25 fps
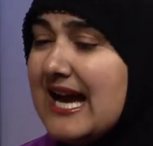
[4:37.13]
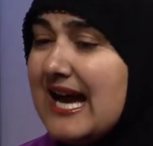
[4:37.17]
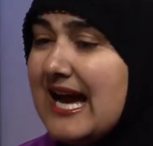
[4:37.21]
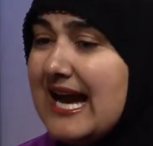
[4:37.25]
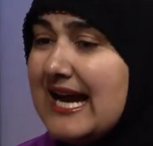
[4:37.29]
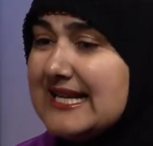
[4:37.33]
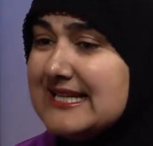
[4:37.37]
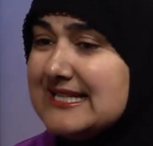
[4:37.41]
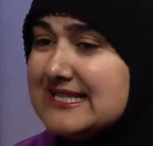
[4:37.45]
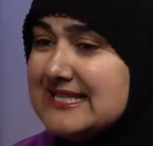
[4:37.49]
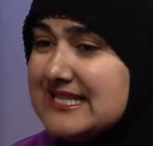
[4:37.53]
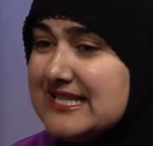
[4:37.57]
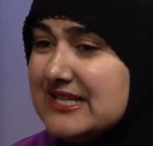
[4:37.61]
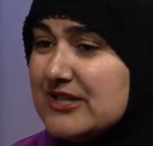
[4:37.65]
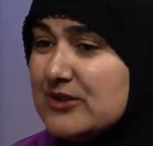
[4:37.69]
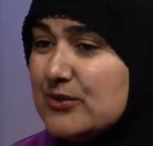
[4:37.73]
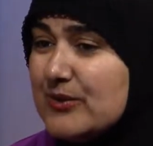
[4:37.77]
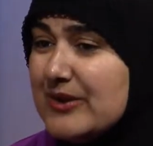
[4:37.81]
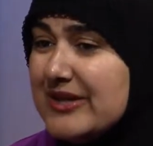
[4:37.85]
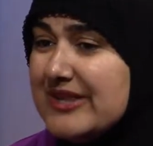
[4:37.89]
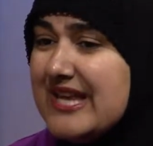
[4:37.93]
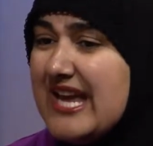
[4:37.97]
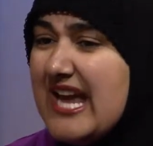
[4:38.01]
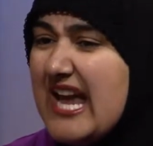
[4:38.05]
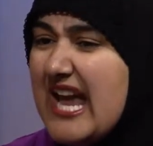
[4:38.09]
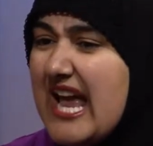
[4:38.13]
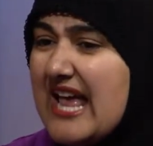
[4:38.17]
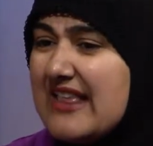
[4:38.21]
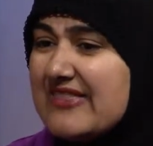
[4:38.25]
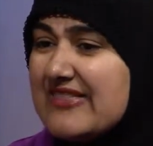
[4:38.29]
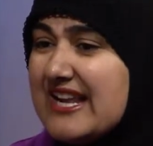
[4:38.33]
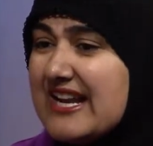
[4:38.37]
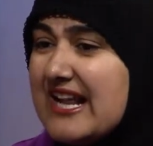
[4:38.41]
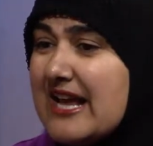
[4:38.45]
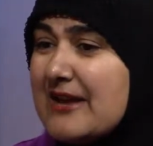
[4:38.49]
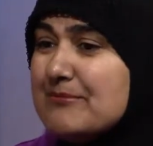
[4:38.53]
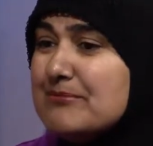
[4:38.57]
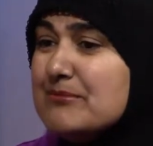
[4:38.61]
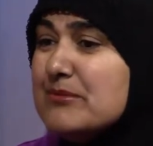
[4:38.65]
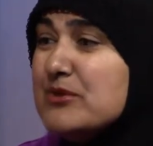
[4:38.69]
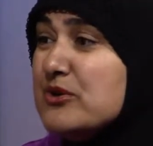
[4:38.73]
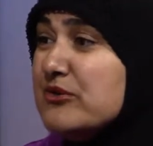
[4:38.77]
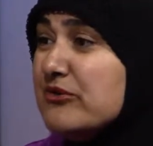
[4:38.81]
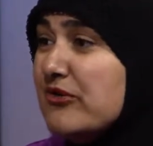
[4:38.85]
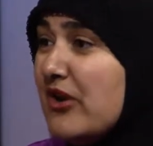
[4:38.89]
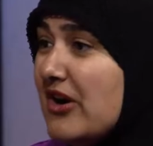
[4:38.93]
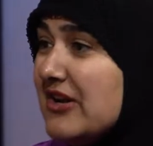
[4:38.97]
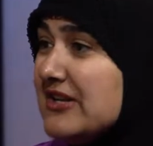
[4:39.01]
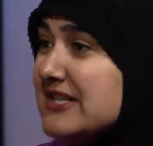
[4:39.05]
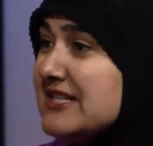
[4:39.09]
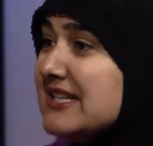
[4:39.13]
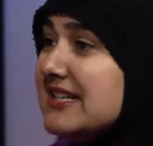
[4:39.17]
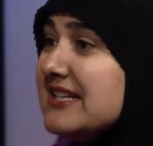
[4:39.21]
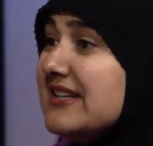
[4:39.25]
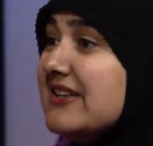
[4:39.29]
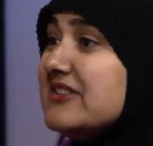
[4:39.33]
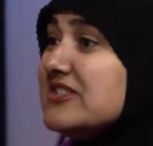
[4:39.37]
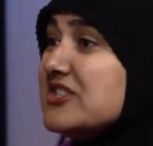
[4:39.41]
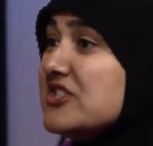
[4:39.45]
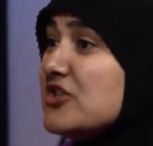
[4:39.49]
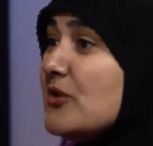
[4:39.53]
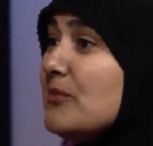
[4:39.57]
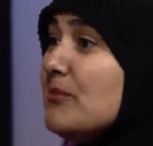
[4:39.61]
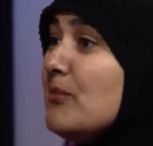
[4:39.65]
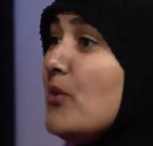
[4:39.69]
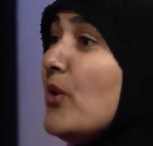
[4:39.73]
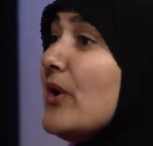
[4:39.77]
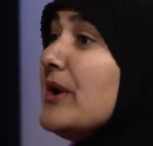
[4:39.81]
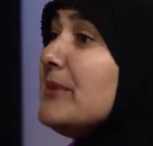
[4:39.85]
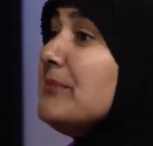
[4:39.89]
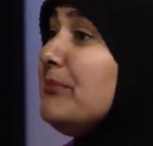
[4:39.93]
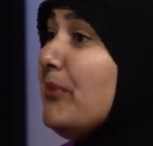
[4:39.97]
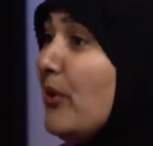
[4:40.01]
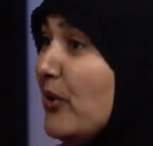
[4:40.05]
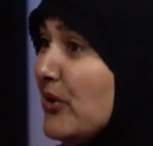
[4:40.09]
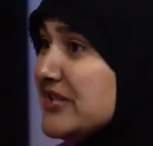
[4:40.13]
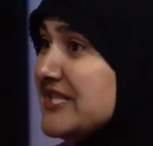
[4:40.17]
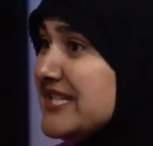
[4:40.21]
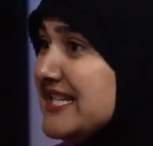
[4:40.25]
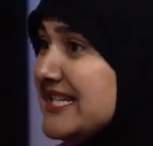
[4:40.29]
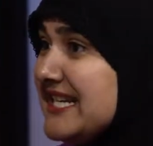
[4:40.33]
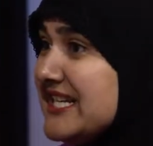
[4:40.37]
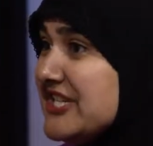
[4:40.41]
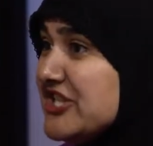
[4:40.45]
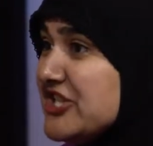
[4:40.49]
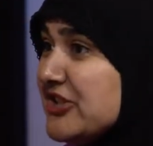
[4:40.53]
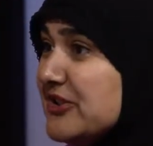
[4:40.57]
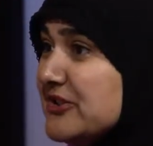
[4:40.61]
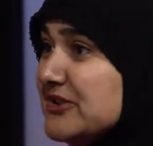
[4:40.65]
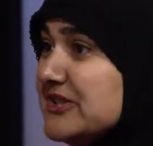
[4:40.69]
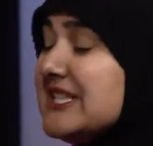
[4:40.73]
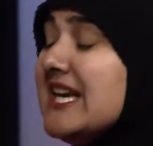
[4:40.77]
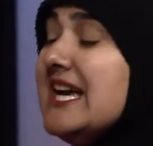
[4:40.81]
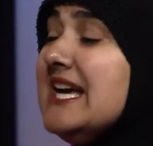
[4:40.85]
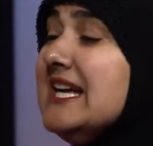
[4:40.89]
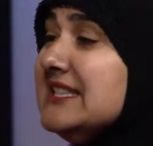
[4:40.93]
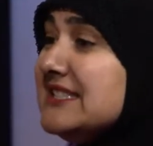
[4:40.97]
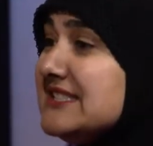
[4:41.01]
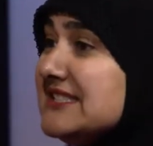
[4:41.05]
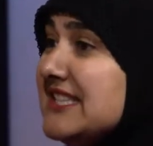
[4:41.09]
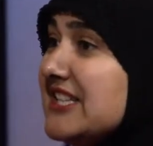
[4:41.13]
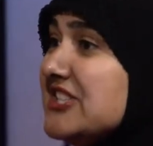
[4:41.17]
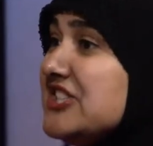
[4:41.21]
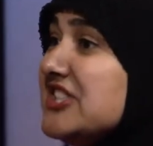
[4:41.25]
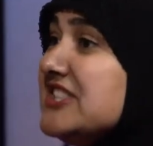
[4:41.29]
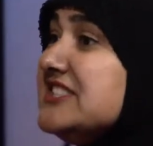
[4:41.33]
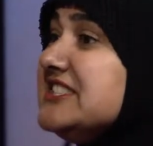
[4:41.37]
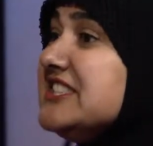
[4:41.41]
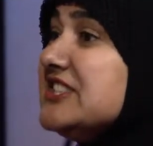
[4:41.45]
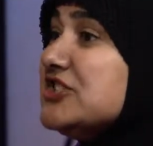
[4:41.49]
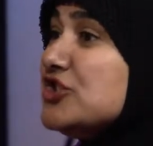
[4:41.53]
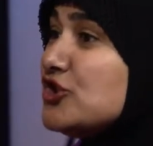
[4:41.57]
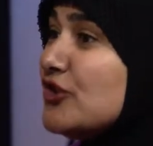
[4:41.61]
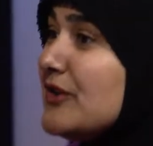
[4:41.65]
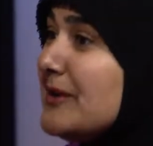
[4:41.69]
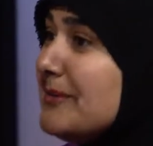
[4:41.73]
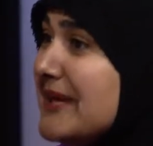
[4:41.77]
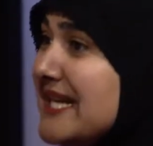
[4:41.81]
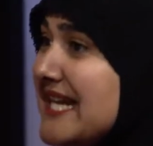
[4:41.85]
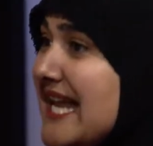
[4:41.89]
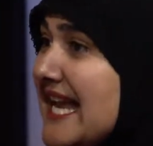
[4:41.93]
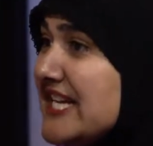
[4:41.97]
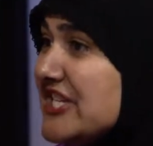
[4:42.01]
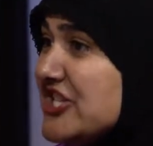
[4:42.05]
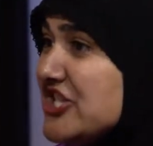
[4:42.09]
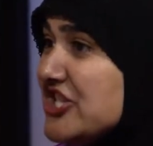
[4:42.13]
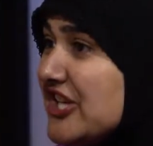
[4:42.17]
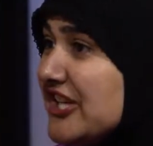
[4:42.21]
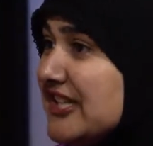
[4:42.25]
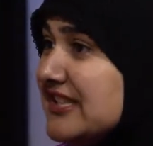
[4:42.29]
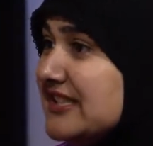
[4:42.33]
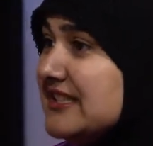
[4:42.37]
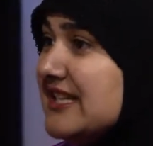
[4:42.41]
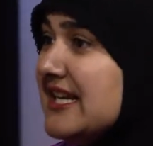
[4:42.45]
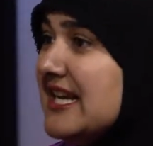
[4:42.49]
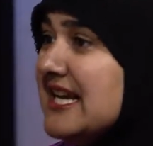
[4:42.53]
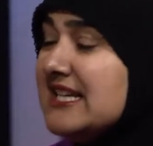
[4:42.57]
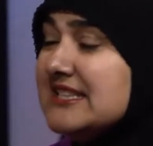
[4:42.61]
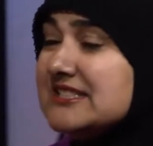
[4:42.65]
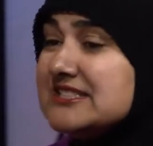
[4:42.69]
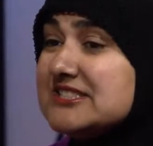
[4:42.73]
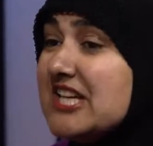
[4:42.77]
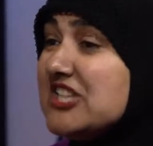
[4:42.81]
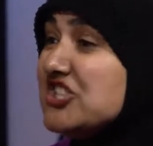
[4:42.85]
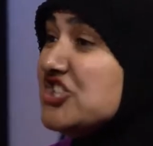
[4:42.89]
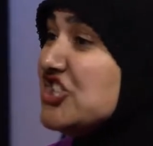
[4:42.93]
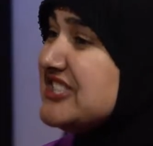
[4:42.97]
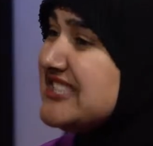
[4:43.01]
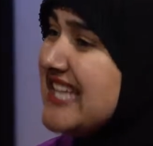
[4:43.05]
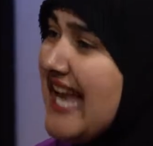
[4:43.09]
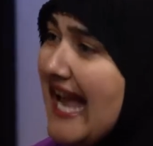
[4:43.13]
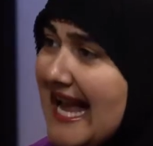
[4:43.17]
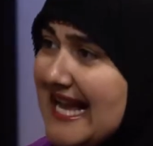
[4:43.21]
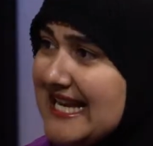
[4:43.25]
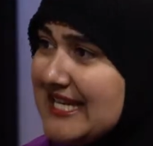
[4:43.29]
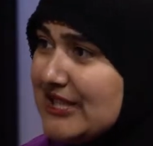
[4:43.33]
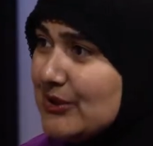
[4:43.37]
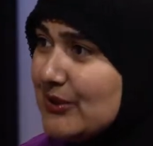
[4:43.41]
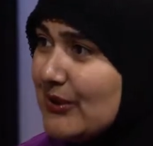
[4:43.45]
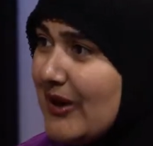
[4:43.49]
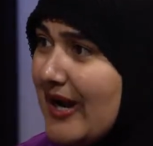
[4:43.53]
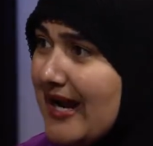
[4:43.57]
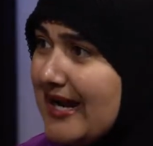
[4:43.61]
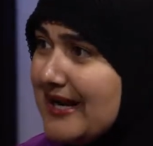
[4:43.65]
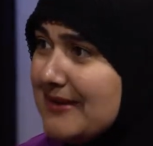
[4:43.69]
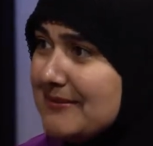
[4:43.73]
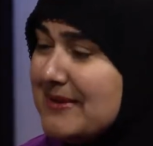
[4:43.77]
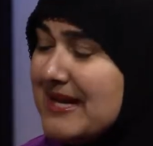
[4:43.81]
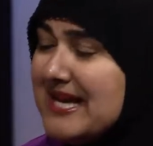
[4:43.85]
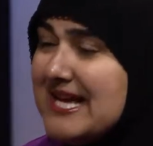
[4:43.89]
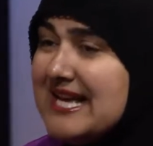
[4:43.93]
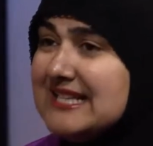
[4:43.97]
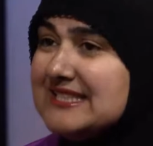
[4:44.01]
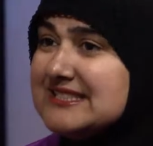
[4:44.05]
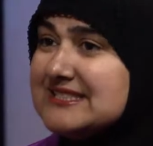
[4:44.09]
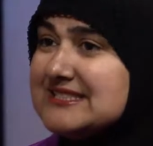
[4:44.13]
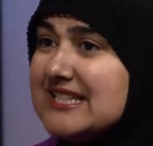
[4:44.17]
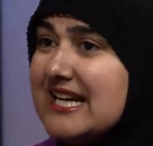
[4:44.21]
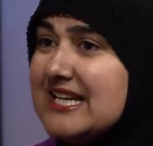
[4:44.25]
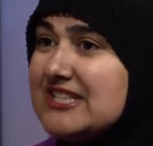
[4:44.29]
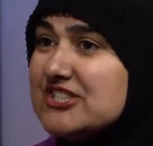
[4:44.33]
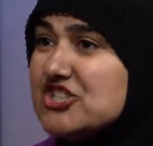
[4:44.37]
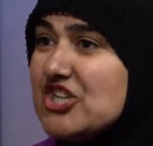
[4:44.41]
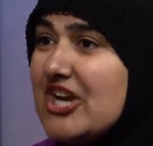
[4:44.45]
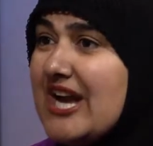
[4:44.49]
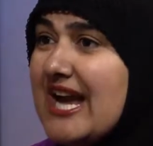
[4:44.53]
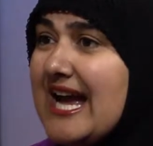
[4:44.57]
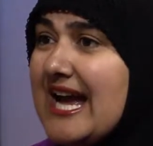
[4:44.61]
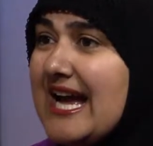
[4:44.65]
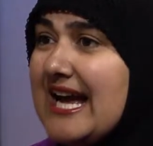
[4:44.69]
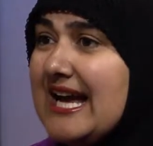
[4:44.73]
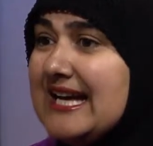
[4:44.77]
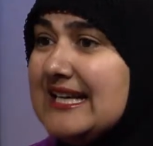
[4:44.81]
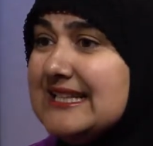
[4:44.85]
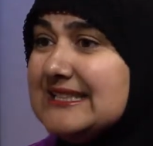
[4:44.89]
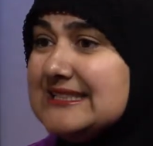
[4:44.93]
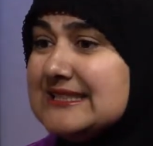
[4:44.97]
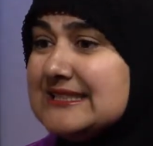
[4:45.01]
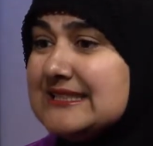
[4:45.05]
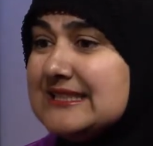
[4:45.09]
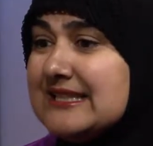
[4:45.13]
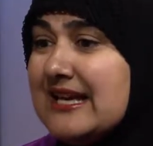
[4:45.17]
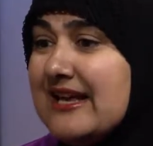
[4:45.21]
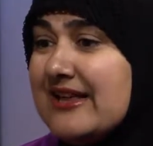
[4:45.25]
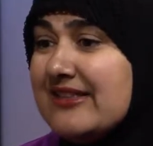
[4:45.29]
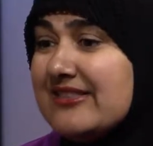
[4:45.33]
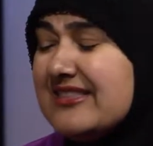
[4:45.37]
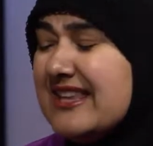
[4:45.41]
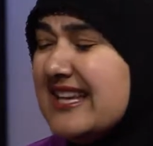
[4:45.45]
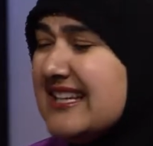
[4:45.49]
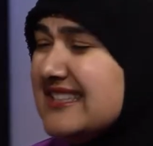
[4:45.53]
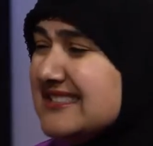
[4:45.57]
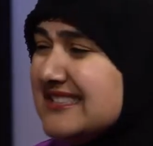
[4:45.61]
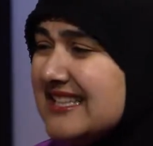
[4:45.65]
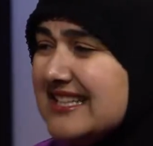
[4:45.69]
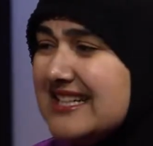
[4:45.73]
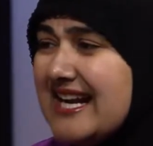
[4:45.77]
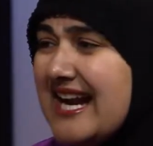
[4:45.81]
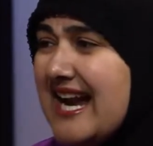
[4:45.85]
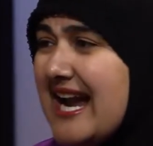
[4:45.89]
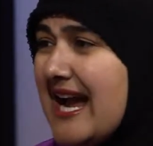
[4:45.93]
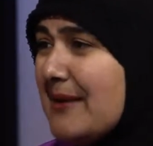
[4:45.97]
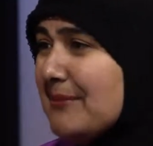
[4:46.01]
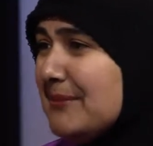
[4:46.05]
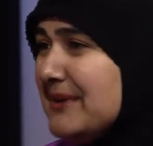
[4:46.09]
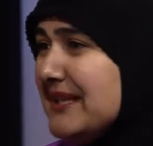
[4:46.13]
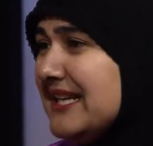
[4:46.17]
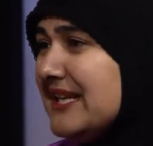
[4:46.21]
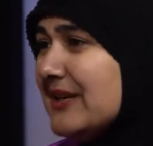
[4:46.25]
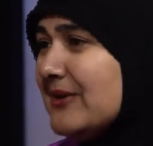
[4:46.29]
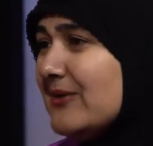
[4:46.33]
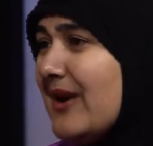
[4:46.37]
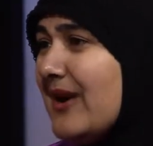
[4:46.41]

I deal with it, and then I move on to, okay. to more important issues, such as discrimination, such as hate crime, such as things that are happening